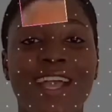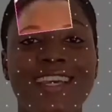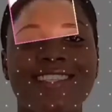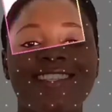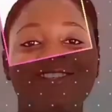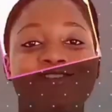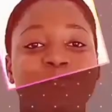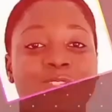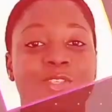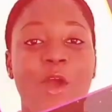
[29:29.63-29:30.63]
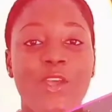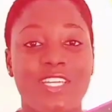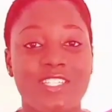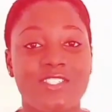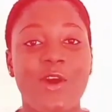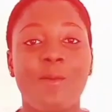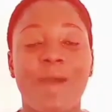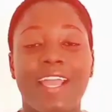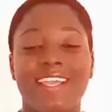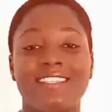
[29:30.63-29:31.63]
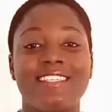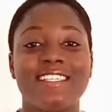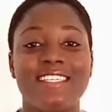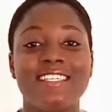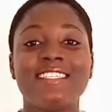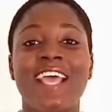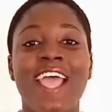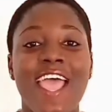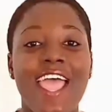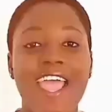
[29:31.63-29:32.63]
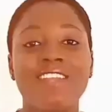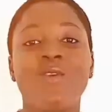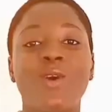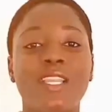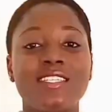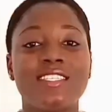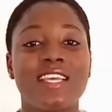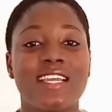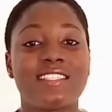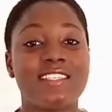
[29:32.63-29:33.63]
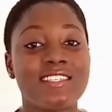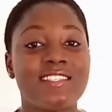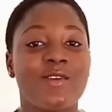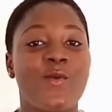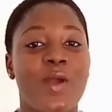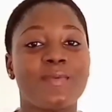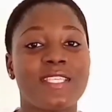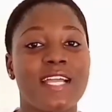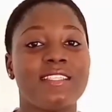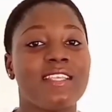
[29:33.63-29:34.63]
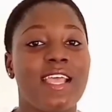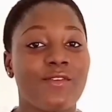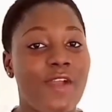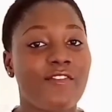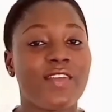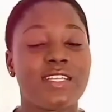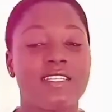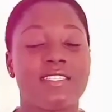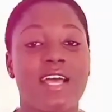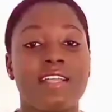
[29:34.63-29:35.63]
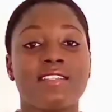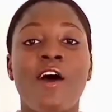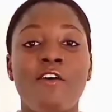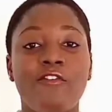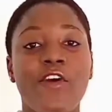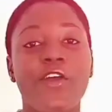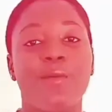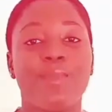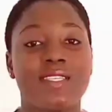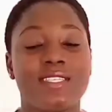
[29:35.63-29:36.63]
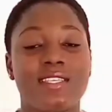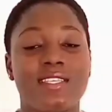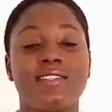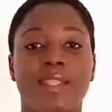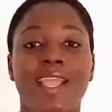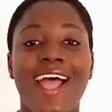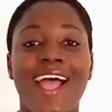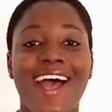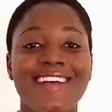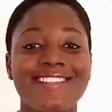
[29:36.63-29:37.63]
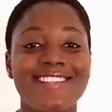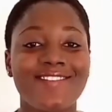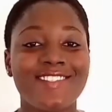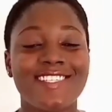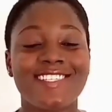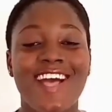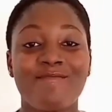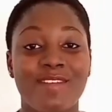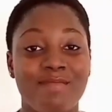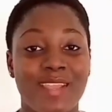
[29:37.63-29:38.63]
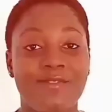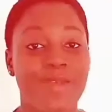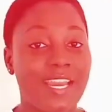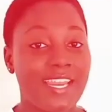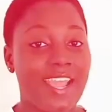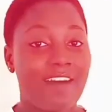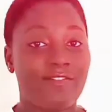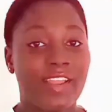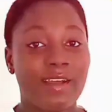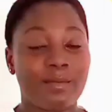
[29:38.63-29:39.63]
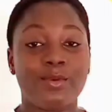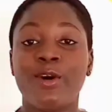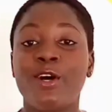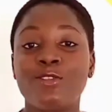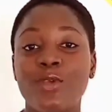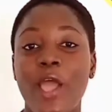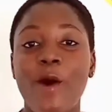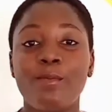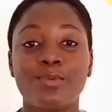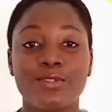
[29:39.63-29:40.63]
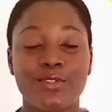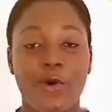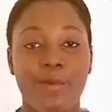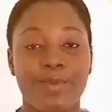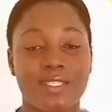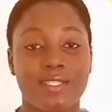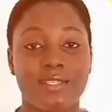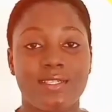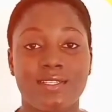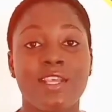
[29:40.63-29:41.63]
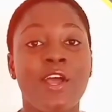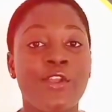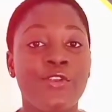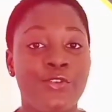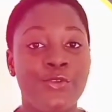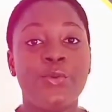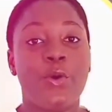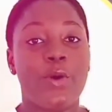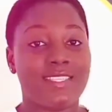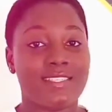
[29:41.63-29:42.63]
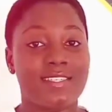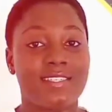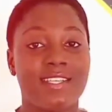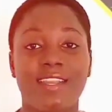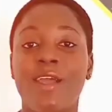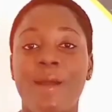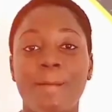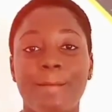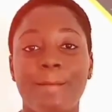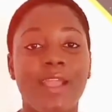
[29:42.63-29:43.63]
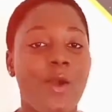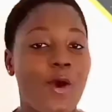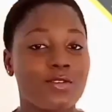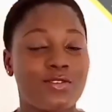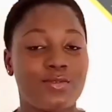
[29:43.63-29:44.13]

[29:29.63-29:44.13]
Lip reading: we can assist you with all your digital marketing needs and quality and artistic websites and graphic designs for your business. Our services have been made readily available to help boost all businesses, new or existing, big or